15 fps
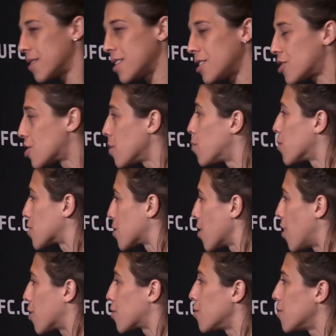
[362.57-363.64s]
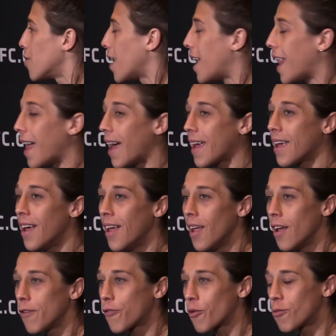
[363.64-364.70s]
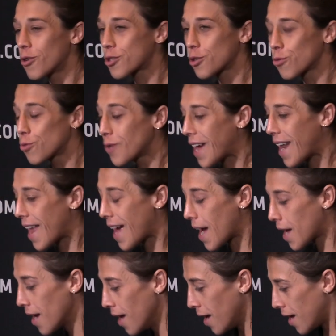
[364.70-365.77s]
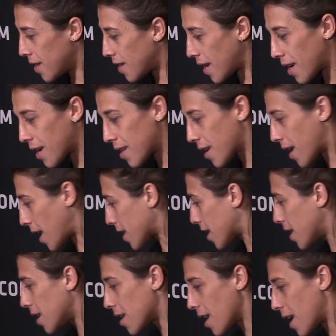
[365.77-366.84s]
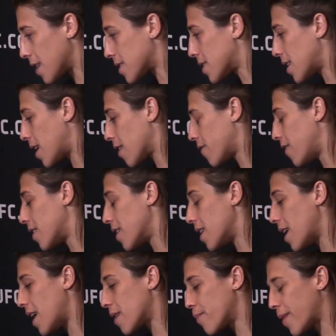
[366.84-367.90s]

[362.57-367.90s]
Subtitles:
This trip was long to LA, from also to LA, and they got here last night very late.